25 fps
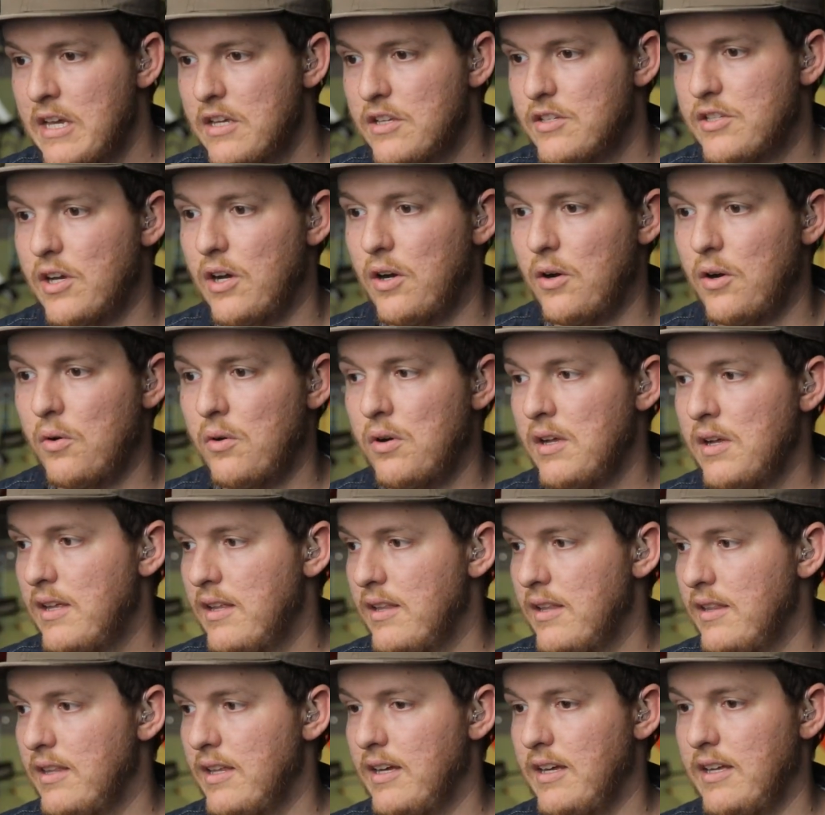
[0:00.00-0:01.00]
So
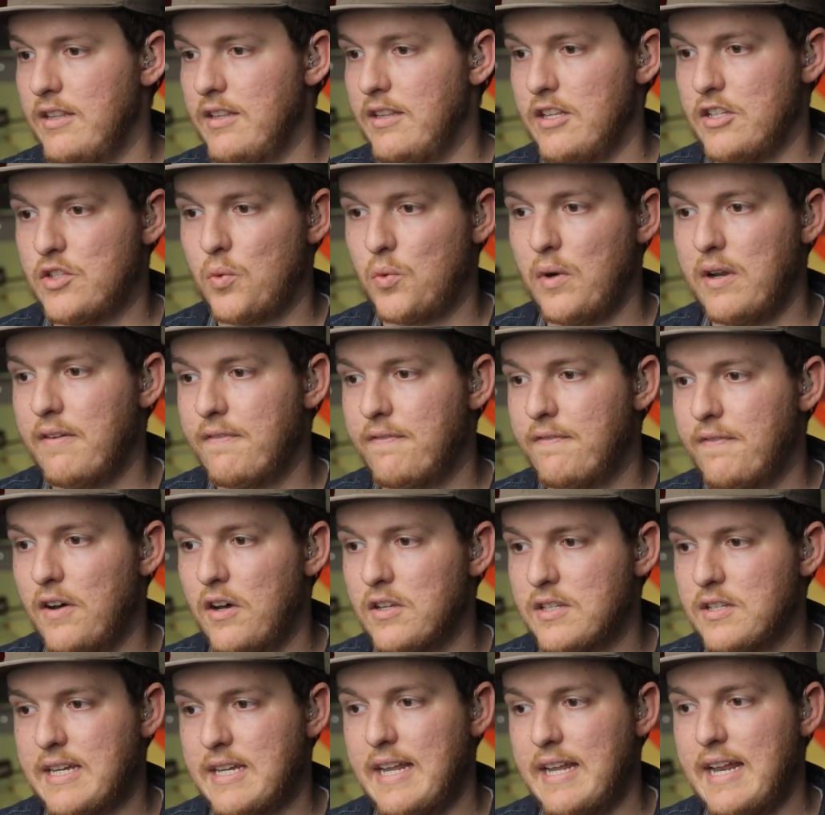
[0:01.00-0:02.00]
the Twin
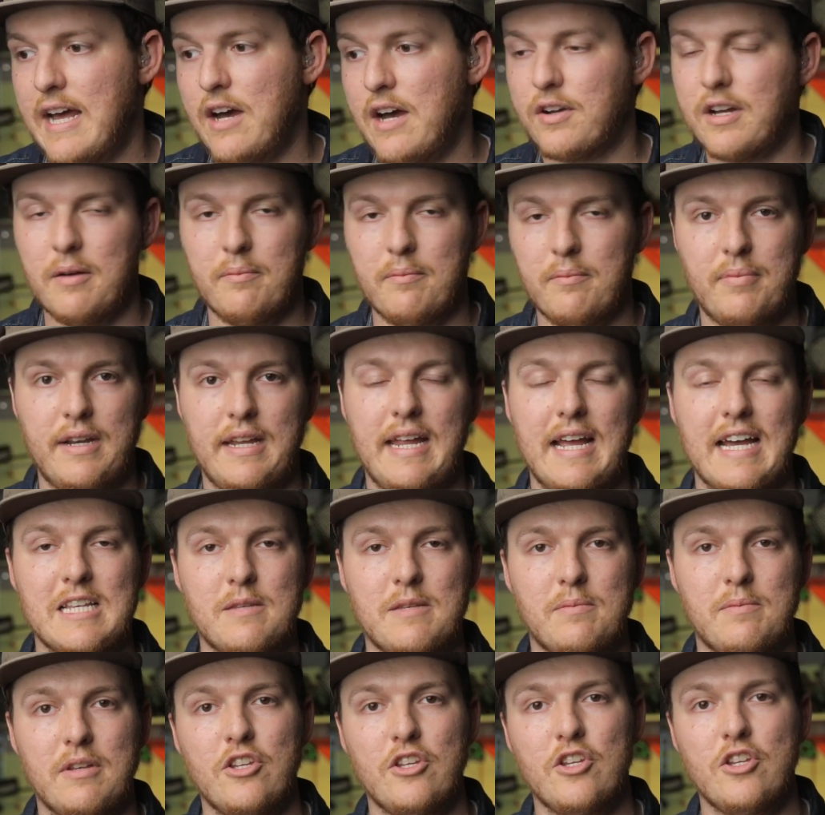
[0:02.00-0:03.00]
Falls Canal Company
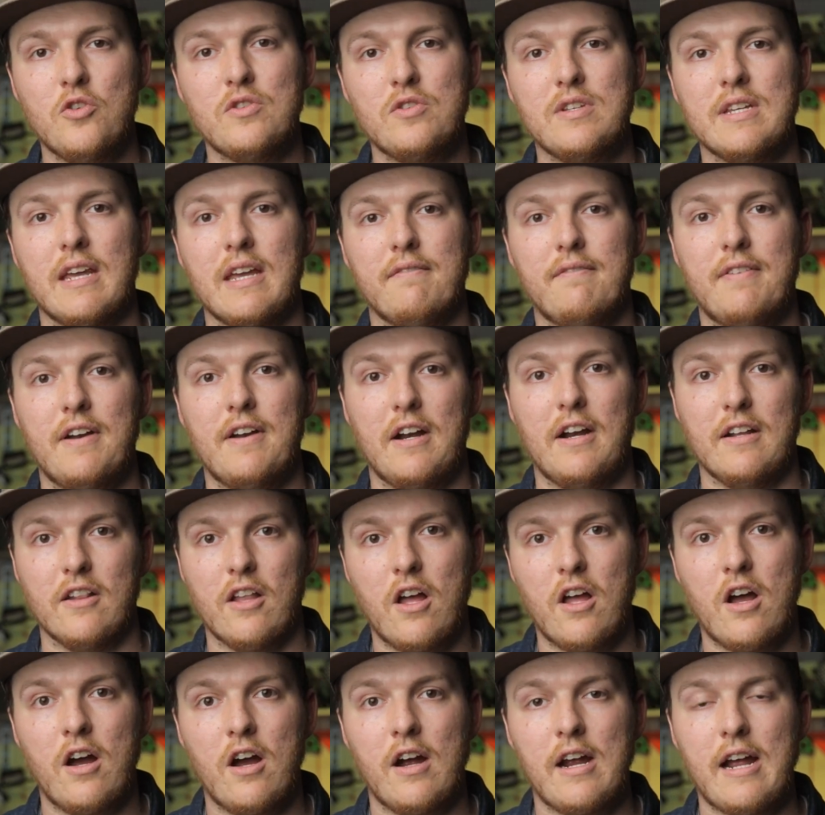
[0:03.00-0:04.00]
has been using it very
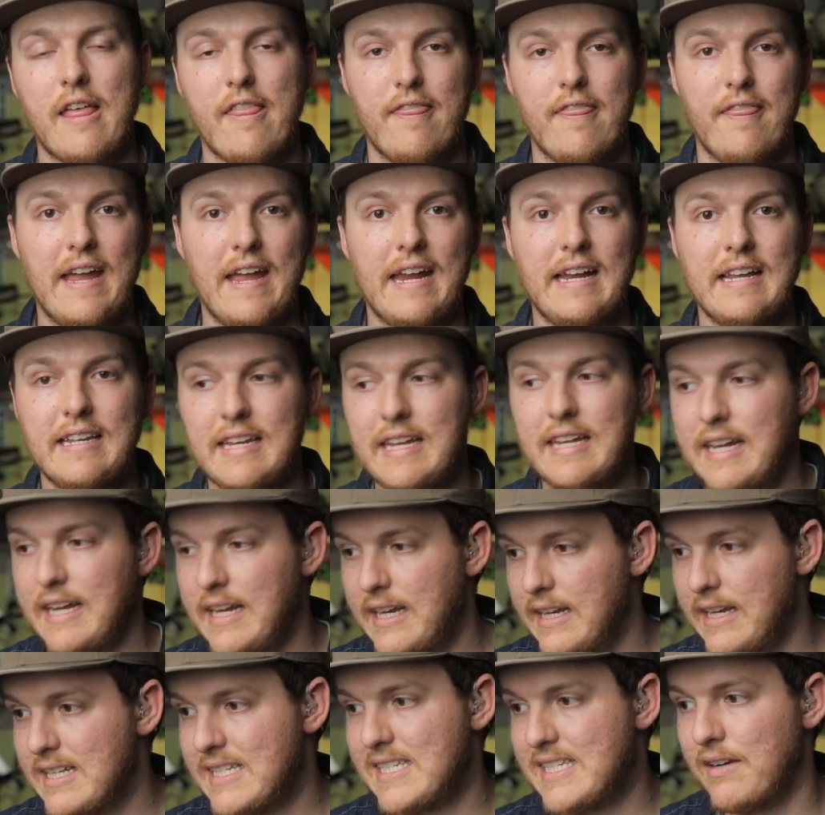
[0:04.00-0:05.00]
long. They
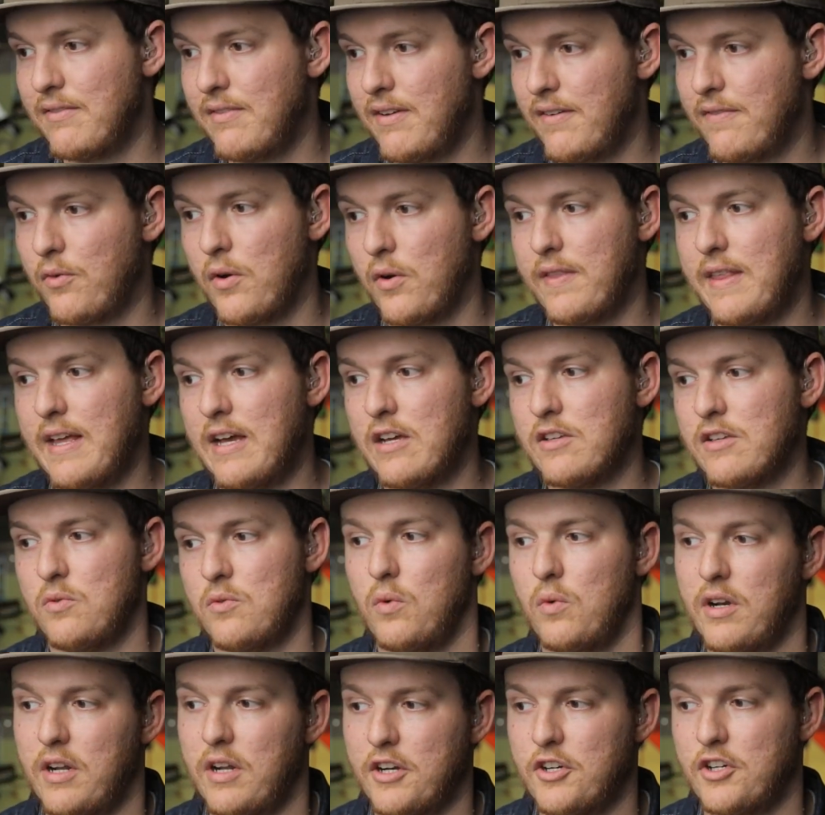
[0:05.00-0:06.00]
need
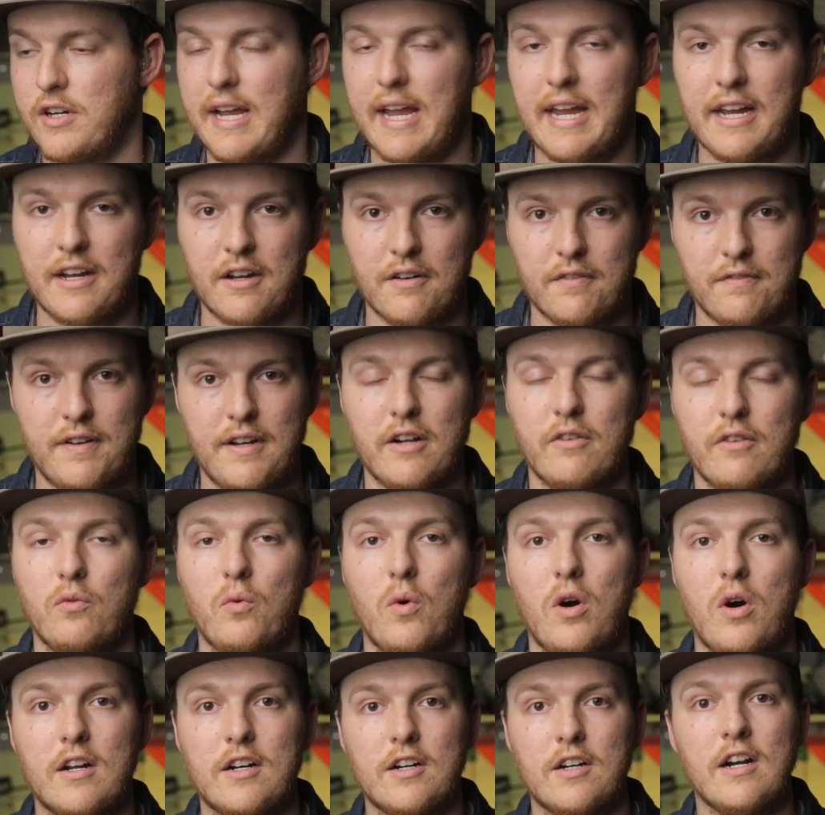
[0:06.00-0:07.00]
74,100 acre feet of
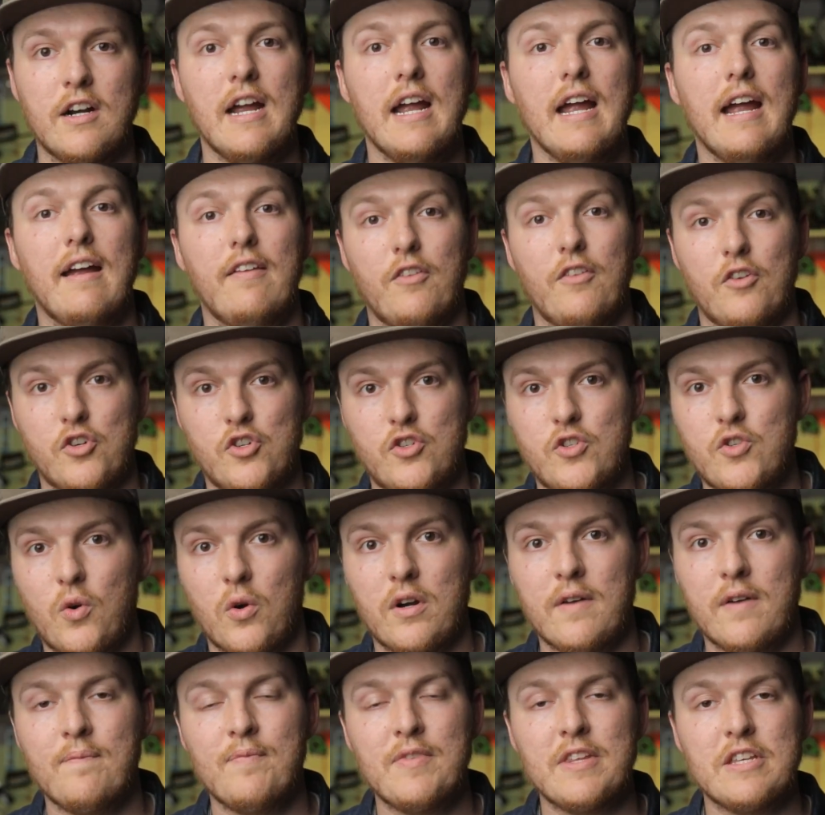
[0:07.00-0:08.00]
water. They're
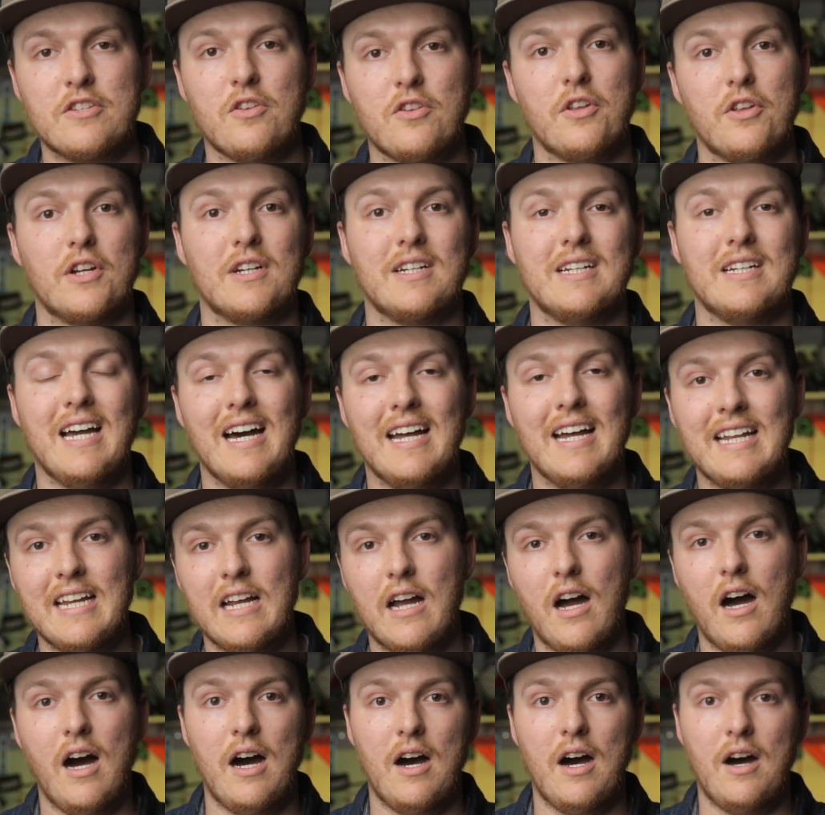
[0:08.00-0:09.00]
short, so they're
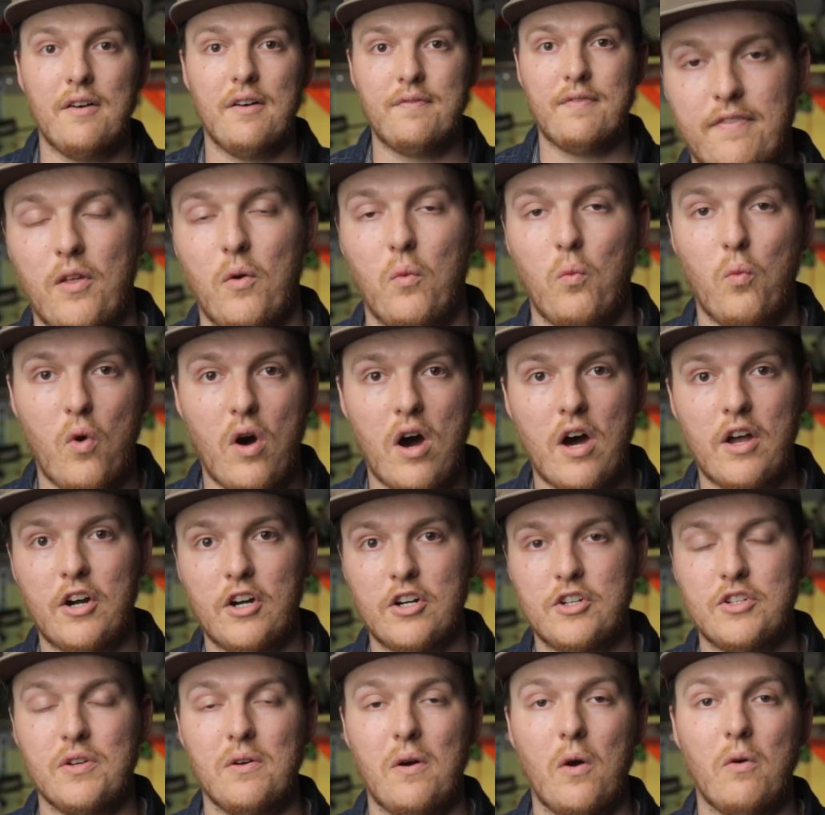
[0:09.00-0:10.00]
cutting off the
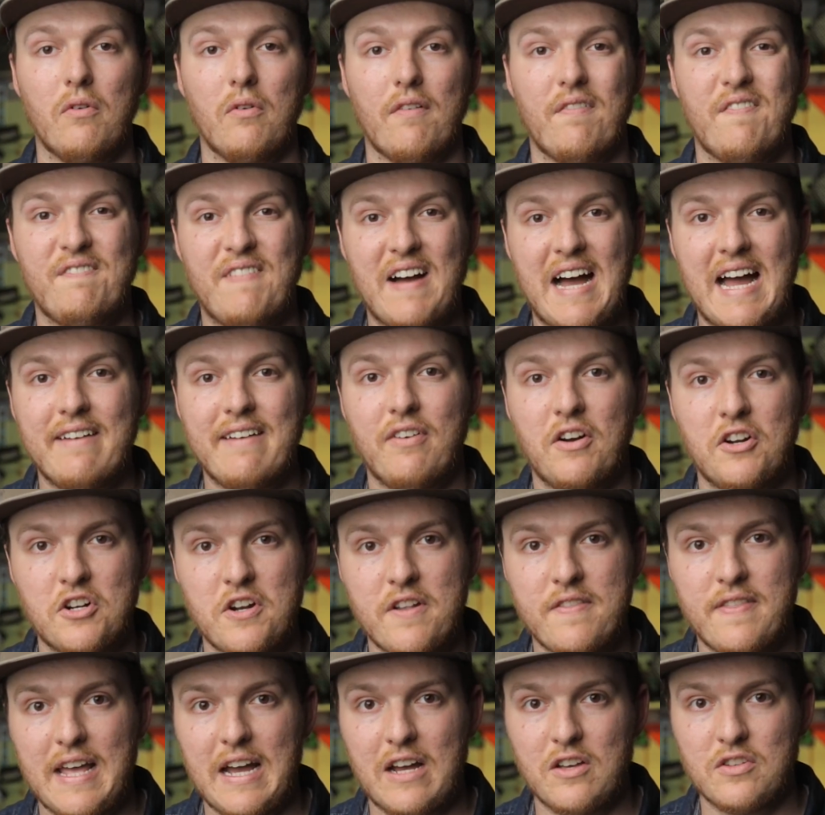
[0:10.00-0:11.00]
water to over
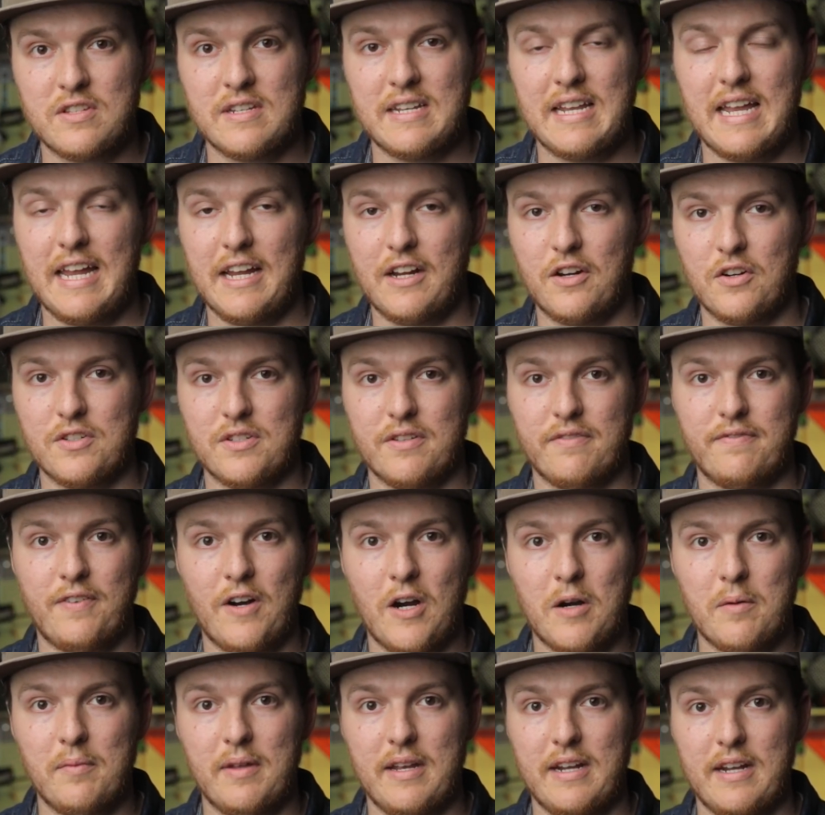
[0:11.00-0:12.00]
500,000 acres of
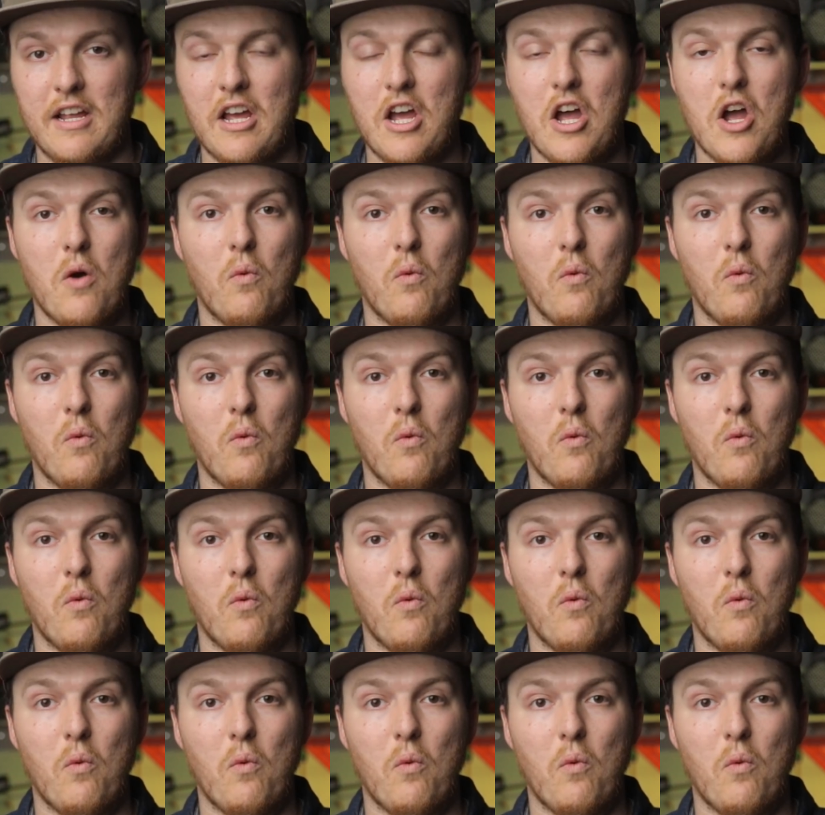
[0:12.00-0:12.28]
farmland.